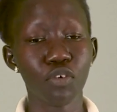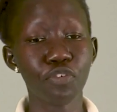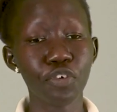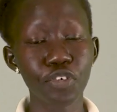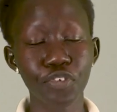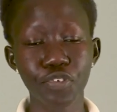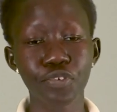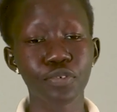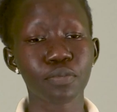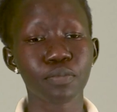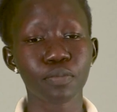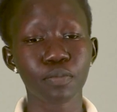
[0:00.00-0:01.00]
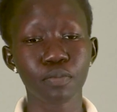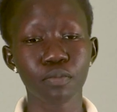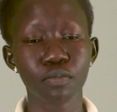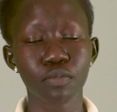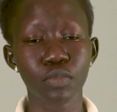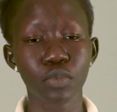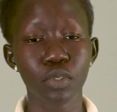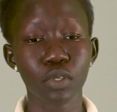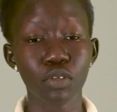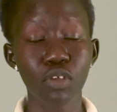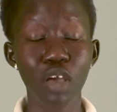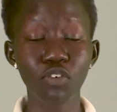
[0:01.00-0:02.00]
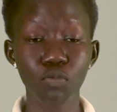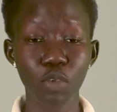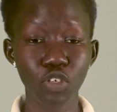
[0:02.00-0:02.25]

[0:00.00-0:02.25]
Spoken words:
Fruits, you have to make